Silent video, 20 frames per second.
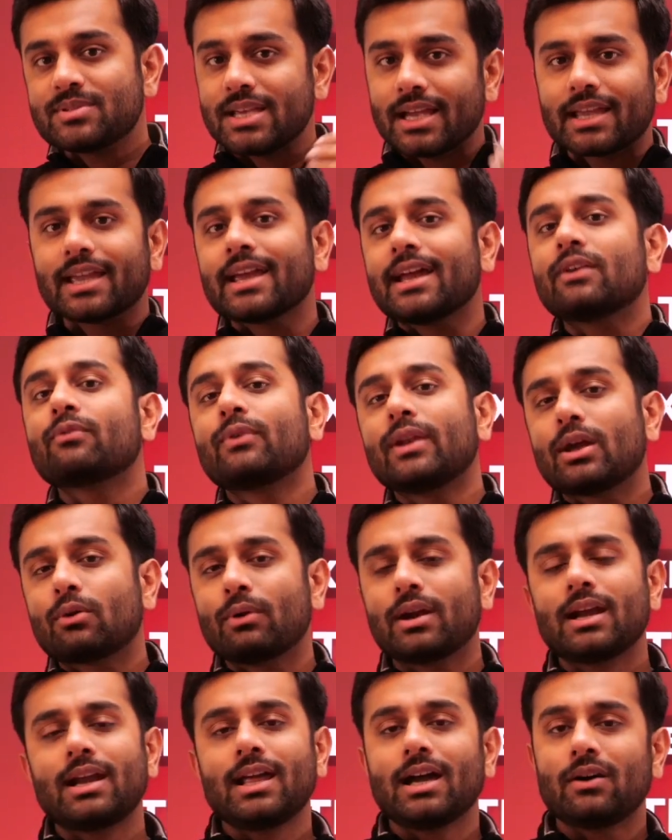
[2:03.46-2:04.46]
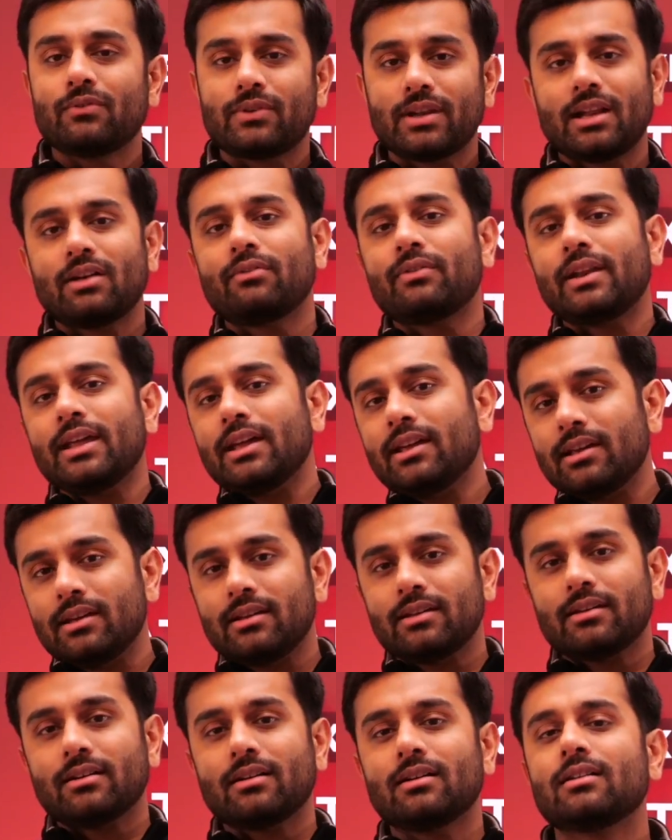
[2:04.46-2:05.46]
checking it frequently, after
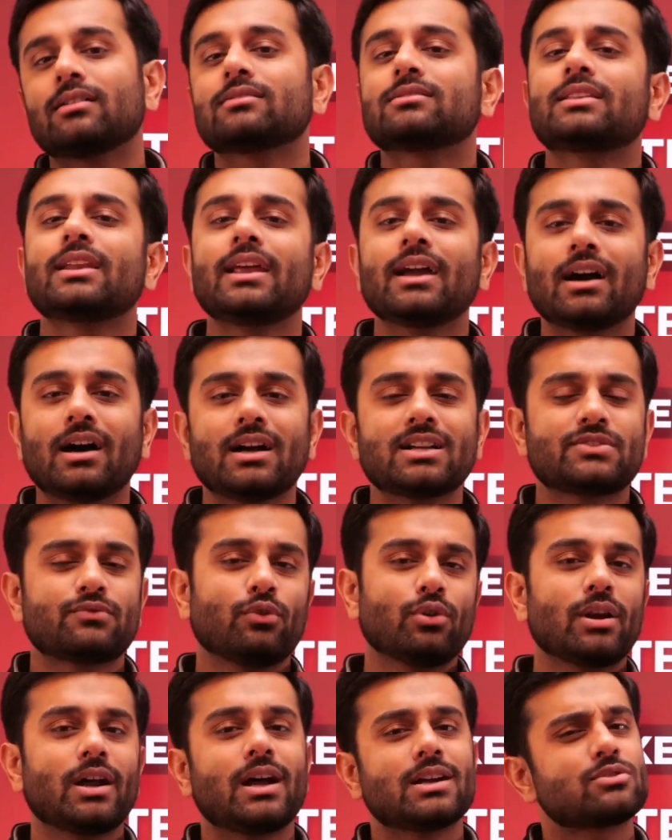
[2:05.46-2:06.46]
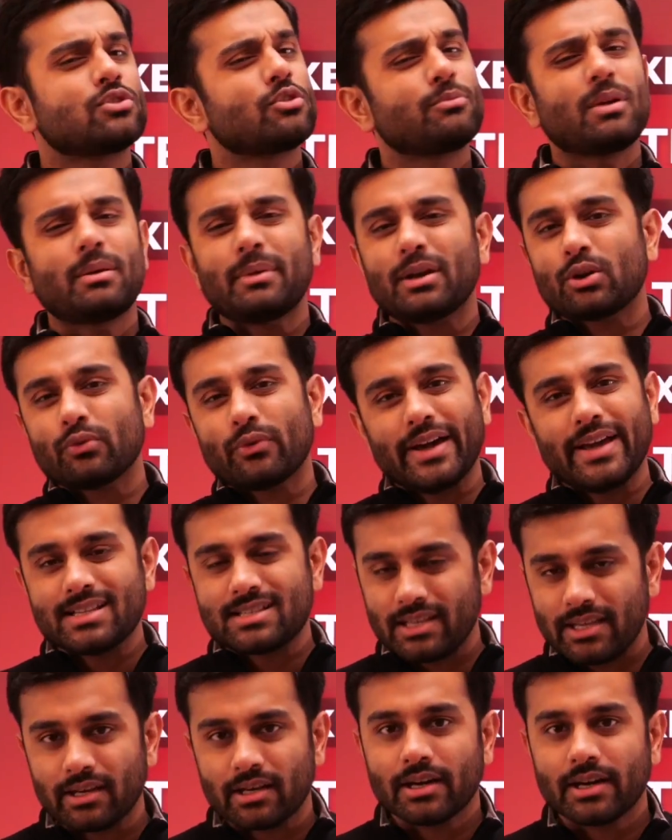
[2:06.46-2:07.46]
every 3 hours, 4 hours, or maybe twice
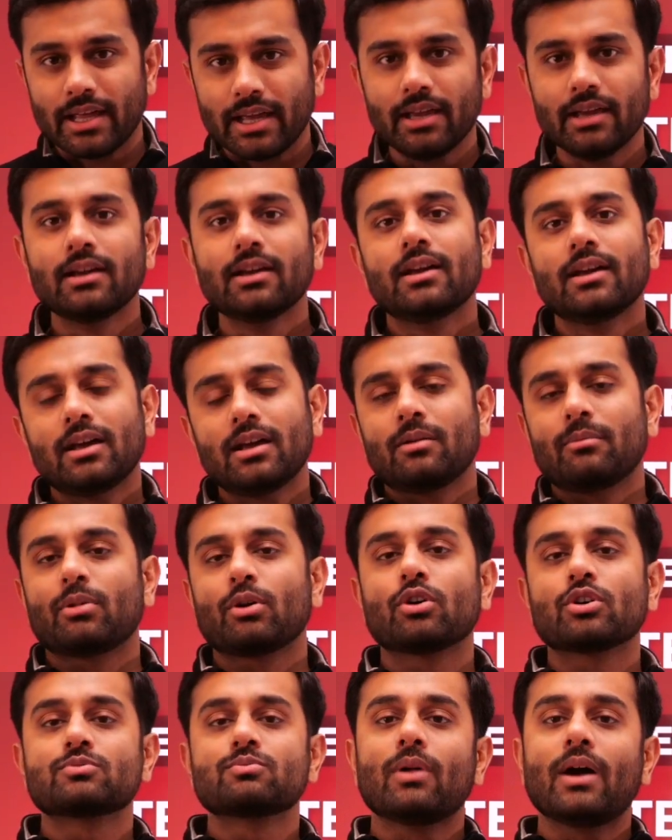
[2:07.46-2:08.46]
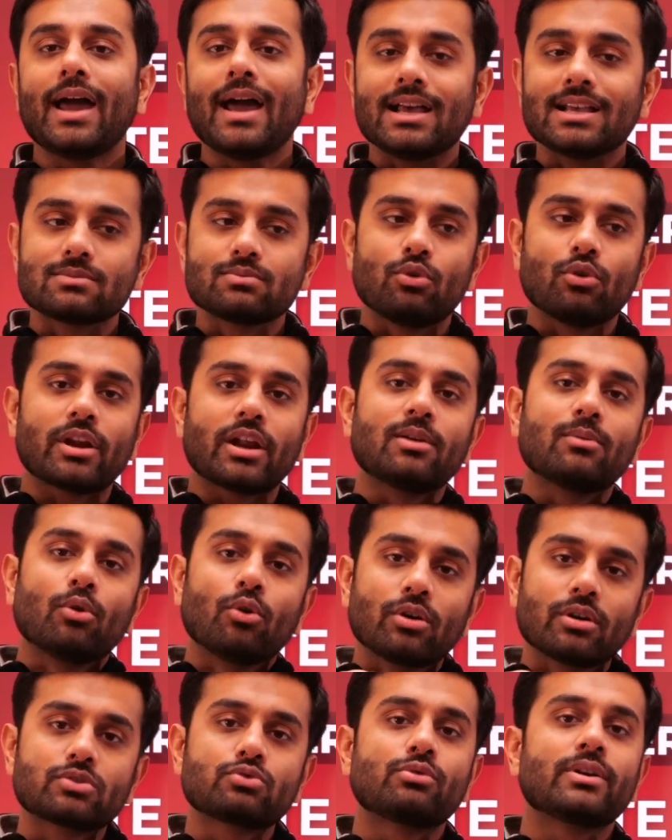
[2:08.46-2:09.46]
in a day, because as more and
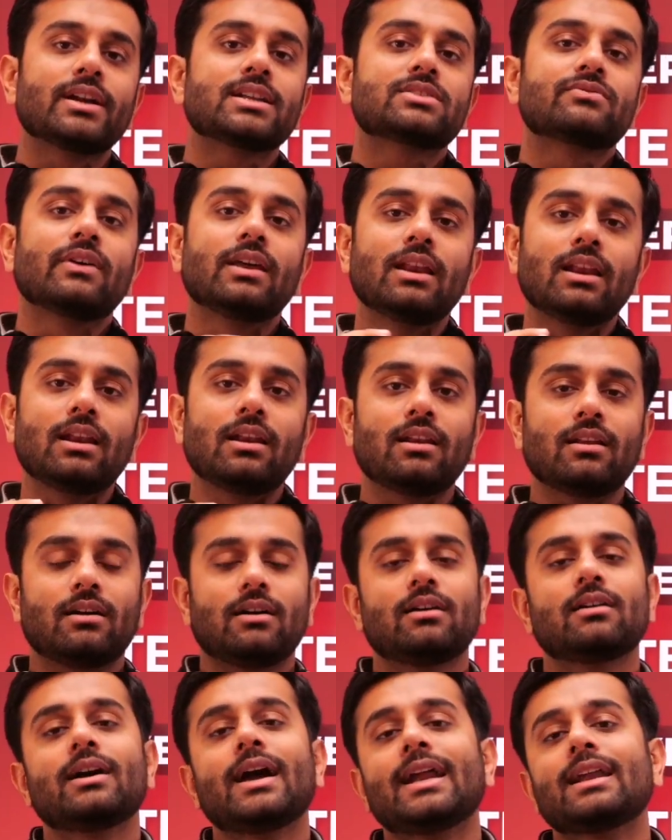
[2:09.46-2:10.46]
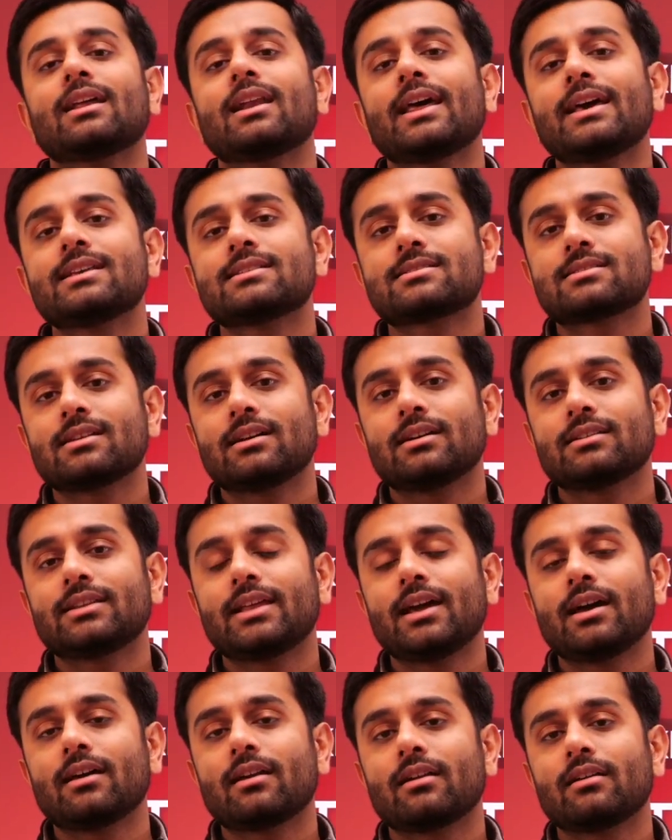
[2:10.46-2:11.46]
more students will analyze
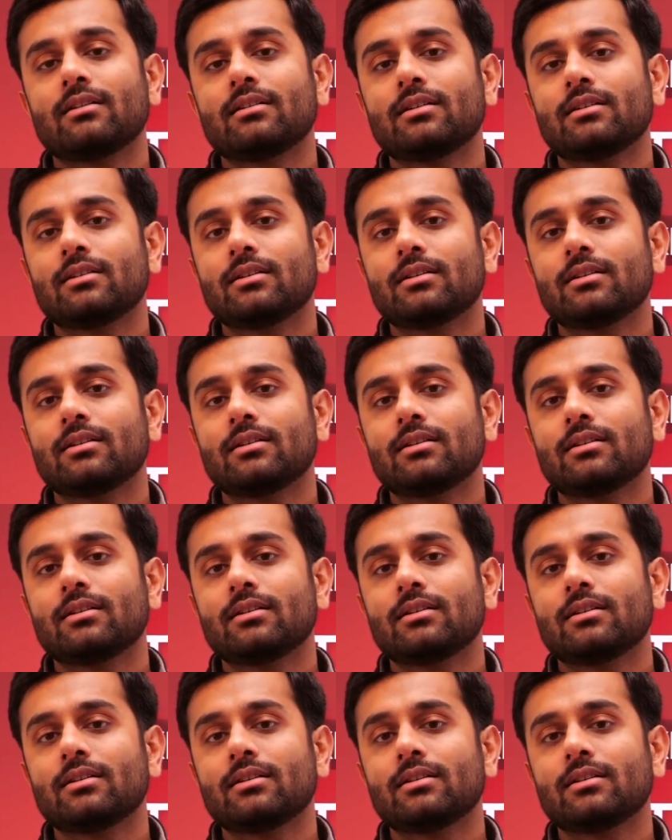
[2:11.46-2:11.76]
their